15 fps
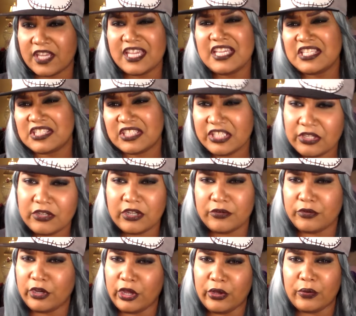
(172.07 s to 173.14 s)
and he still
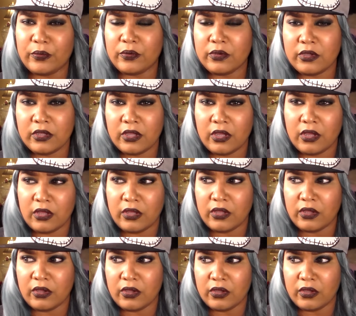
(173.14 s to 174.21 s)
don't know
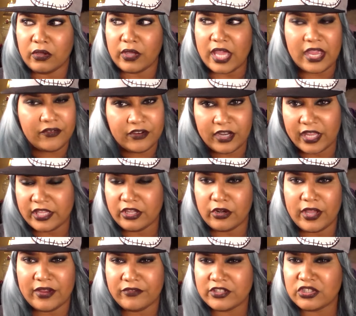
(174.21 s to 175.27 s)
every day,
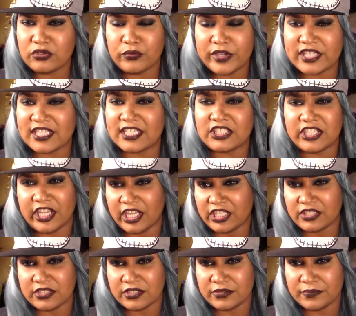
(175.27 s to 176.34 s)
you know, every two weeks I
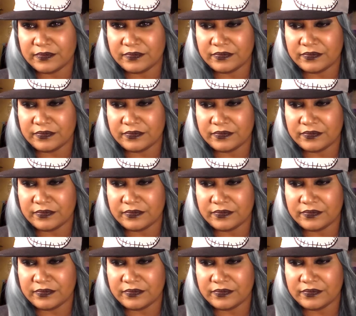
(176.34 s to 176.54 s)
change.